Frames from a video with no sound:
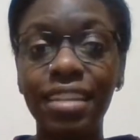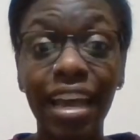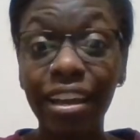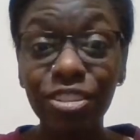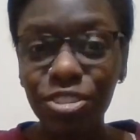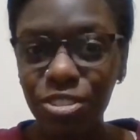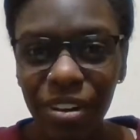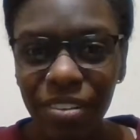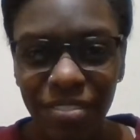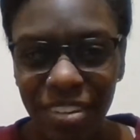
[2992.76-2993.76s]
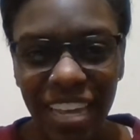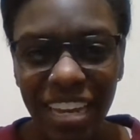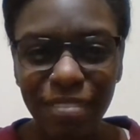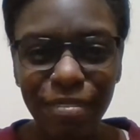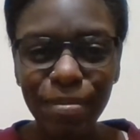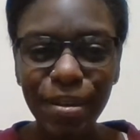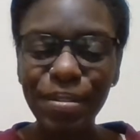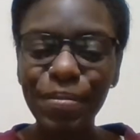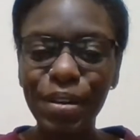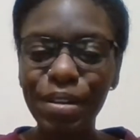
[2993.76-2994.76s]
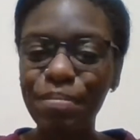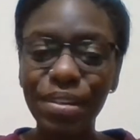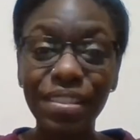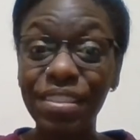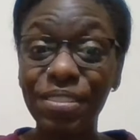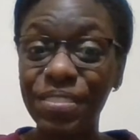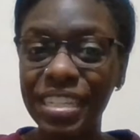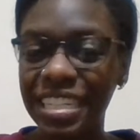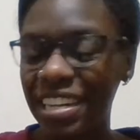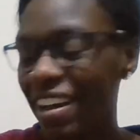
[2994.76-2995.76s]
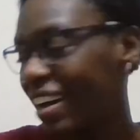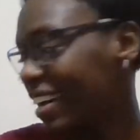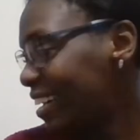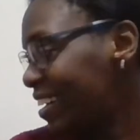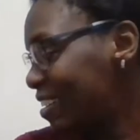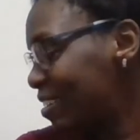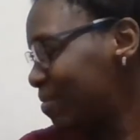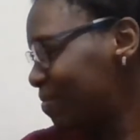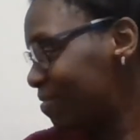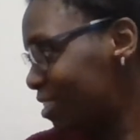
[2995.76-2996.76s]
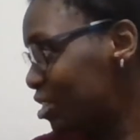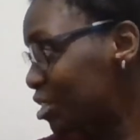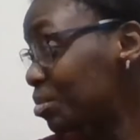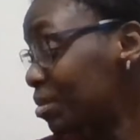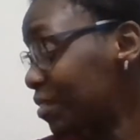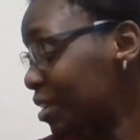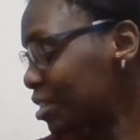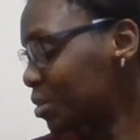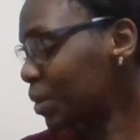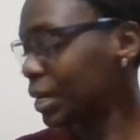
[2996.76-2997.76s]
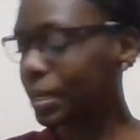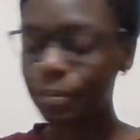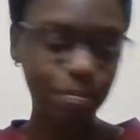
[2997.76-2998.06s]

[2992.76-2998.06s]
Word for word: extra, for lack of a better word, but they're really not. They're super fun to work.